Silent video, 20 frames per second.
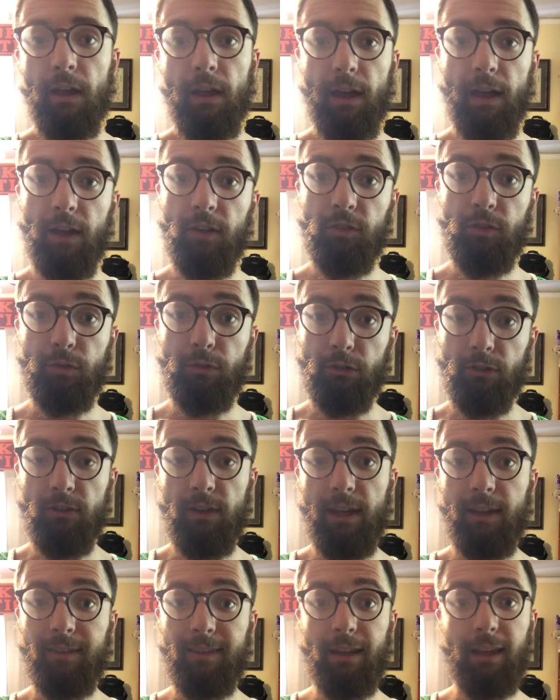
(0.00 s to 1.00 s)
And so for
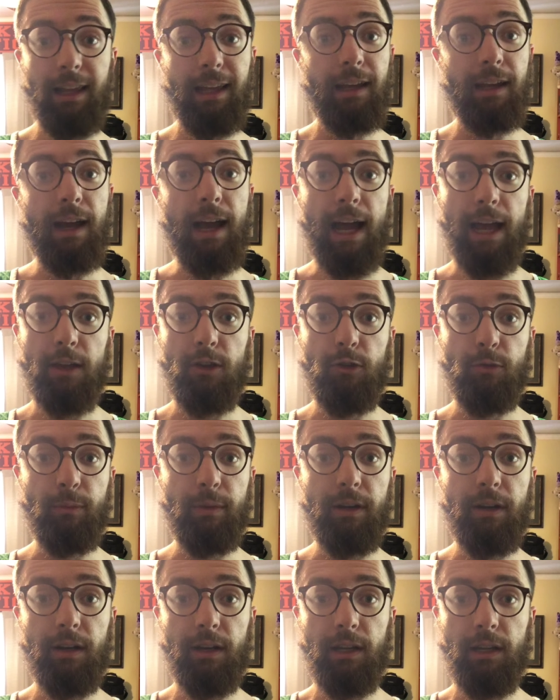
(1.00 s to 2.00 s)
snakes that like high
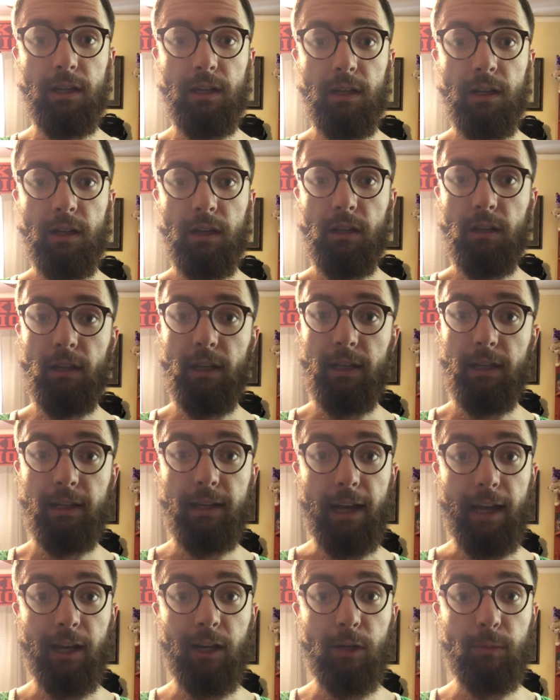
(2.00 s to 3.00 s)
humidity, like
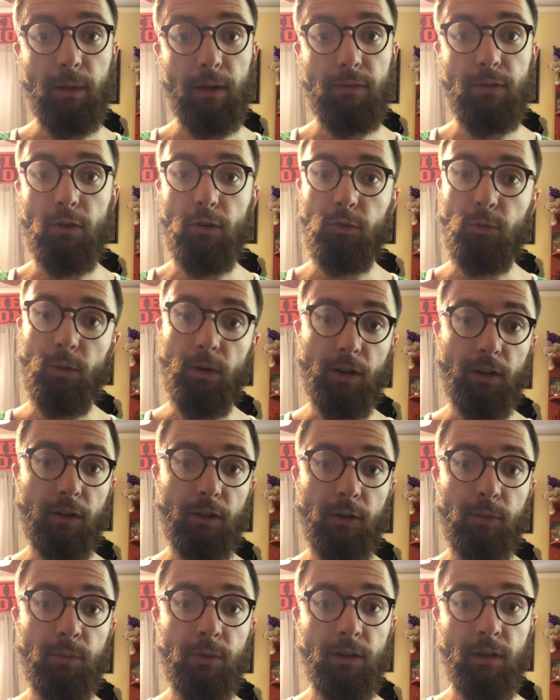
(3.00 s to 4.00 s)
Geiger, my false water
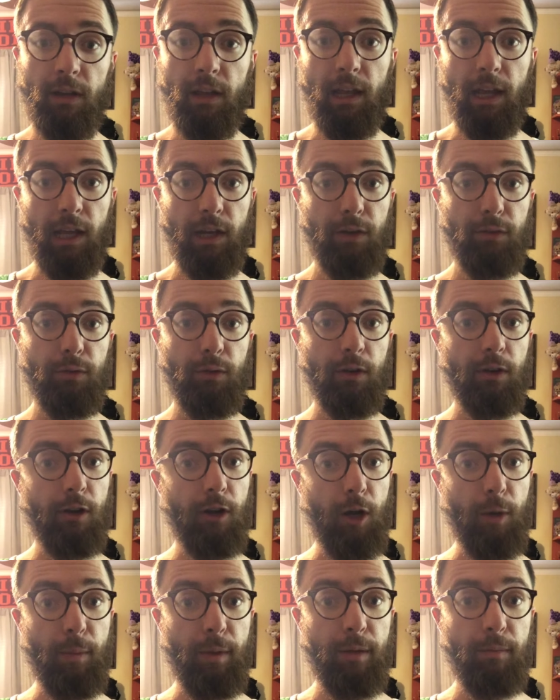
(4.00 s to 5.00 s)
cobra, and for
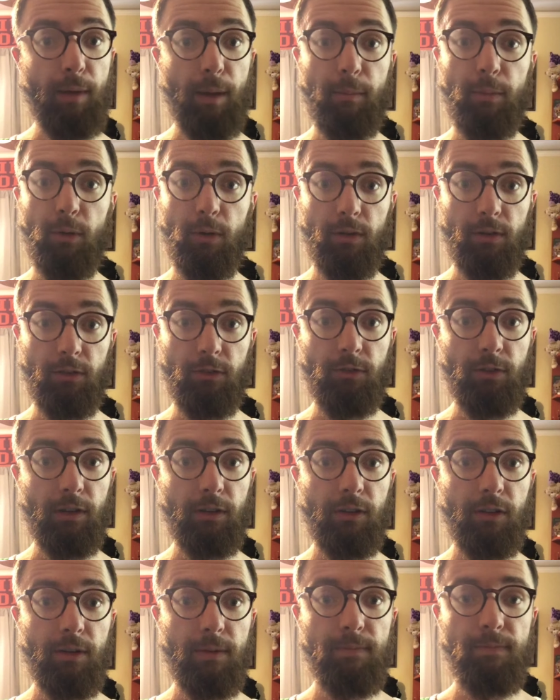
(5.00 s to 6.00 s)
Herman, my boa
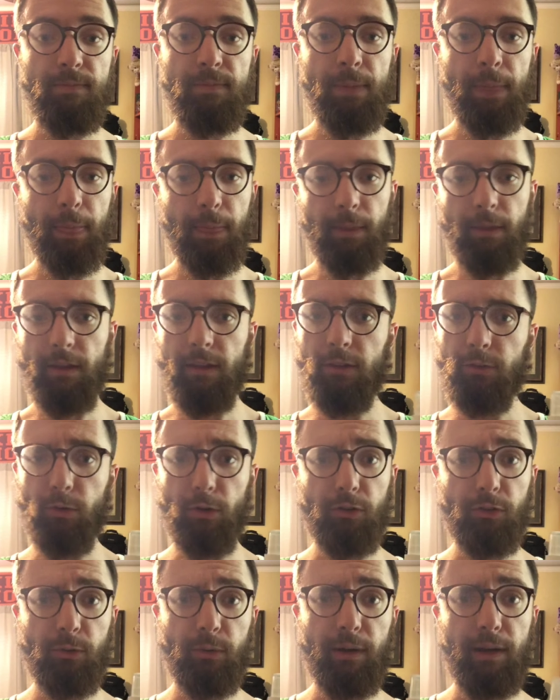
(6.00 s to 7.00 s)
constrictor, this
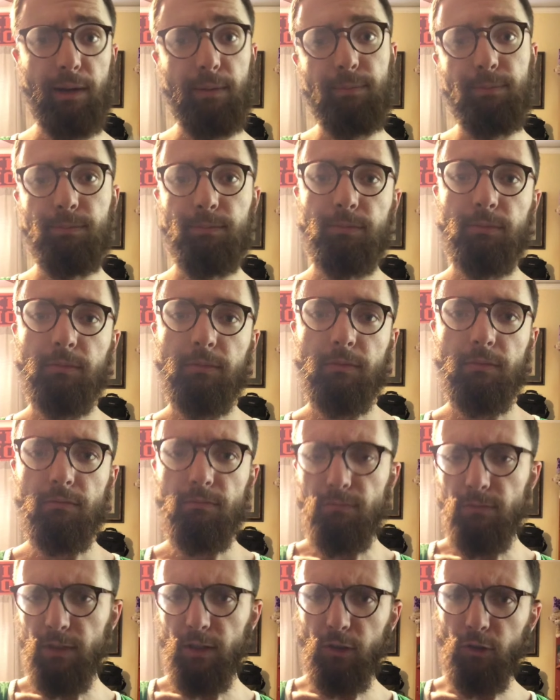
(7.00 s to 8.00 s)
works great.
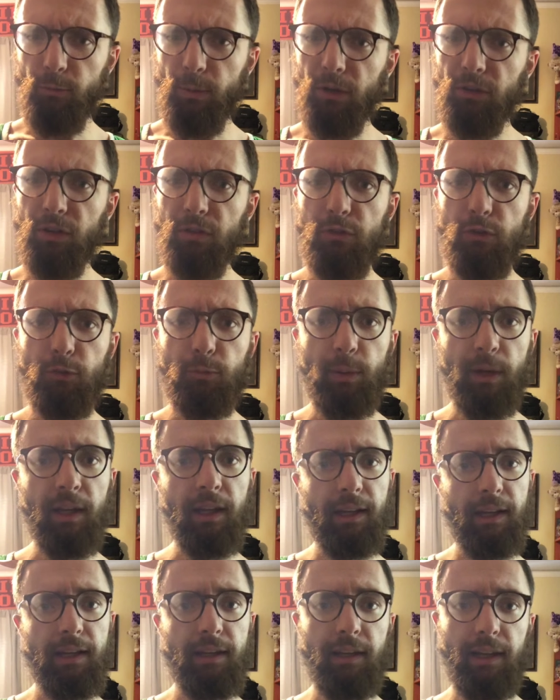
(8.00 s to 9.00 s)
Especially if you spray it
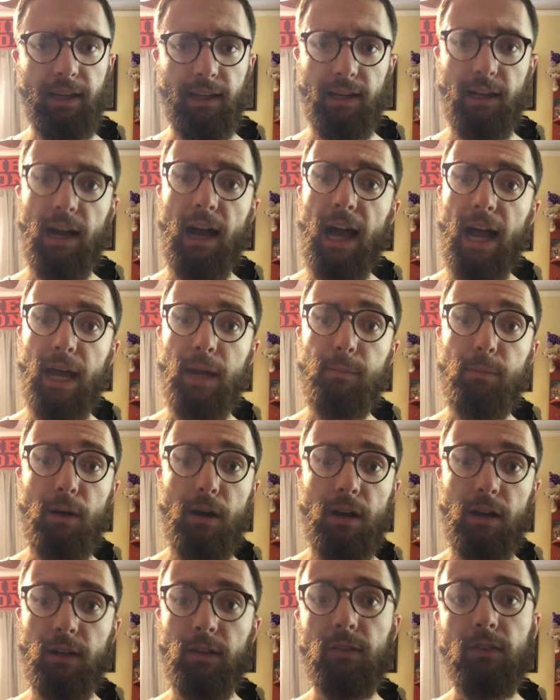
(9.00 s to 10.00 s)
like in like a hide
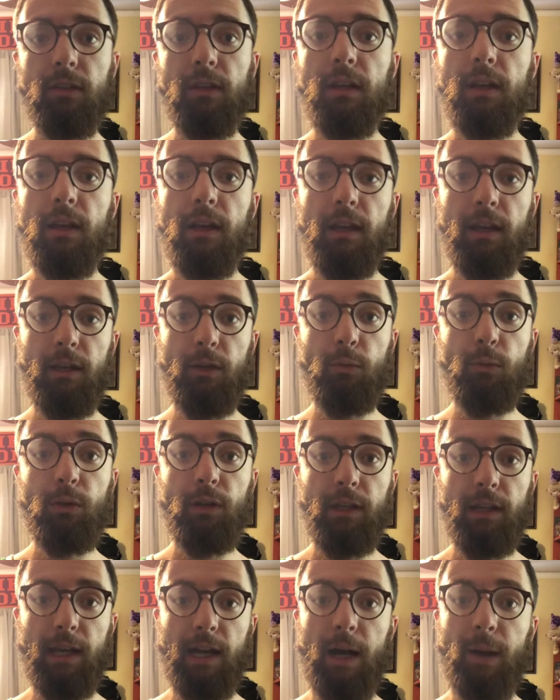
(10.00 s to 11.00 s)
box, it
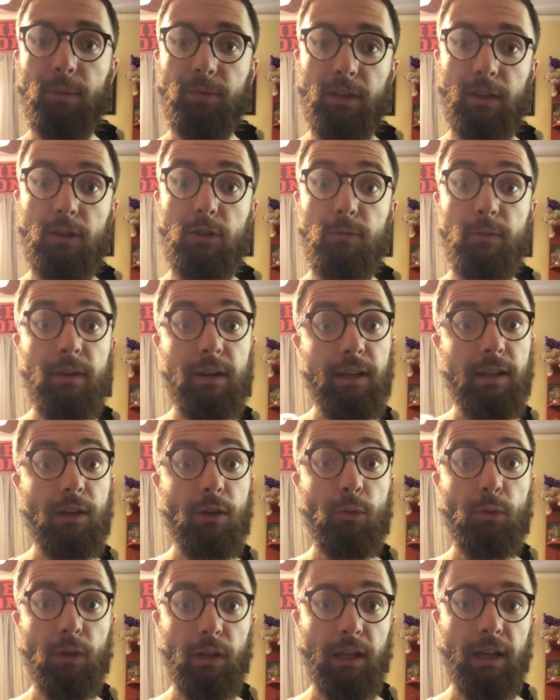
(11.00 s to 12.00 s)
really helps that humidity go
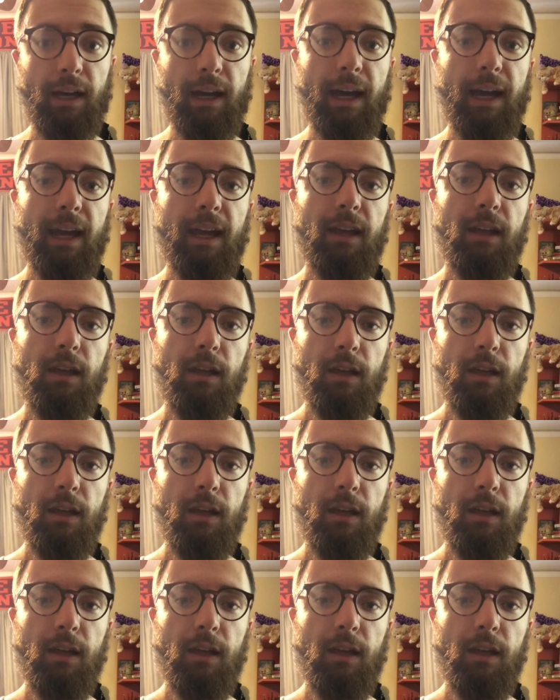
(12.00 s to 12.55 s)
really high.